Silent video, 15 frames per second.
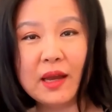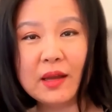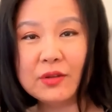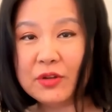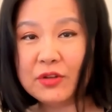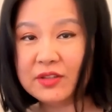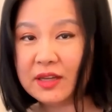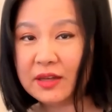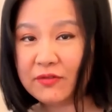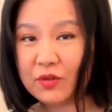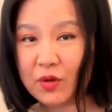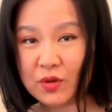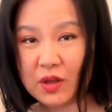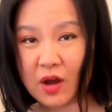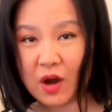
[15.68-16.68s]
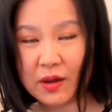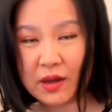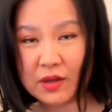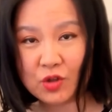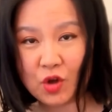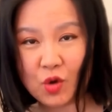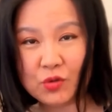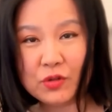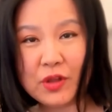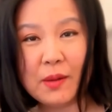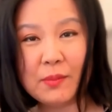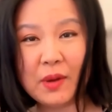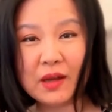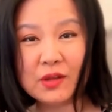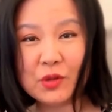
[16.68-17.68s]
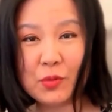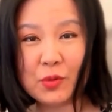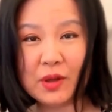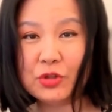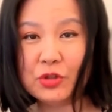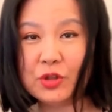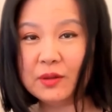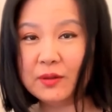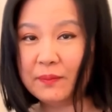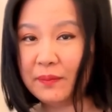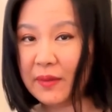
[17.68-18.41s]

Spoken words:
To see if your knowledge holds up under pressure,